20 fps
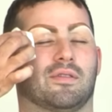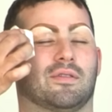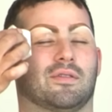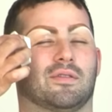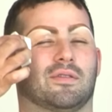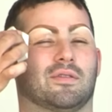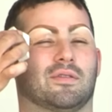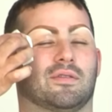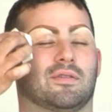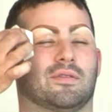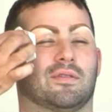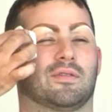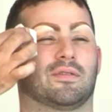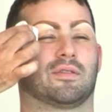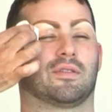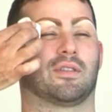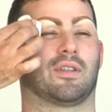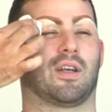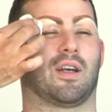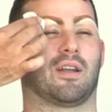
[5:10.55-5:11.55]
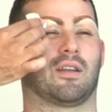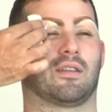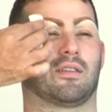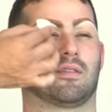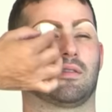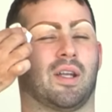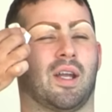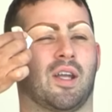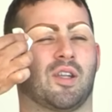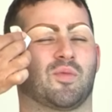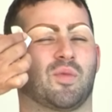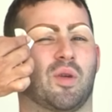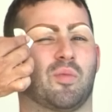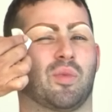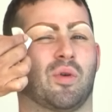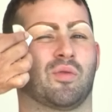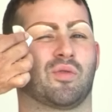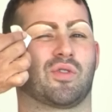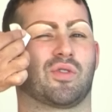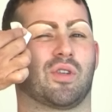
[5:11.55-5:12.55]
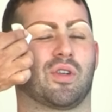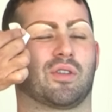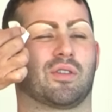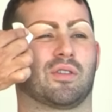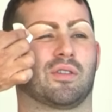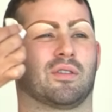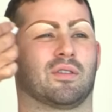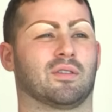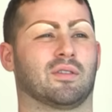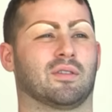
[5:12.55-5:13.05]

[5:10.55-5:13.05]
Yes. Got it. And how's my bone structure?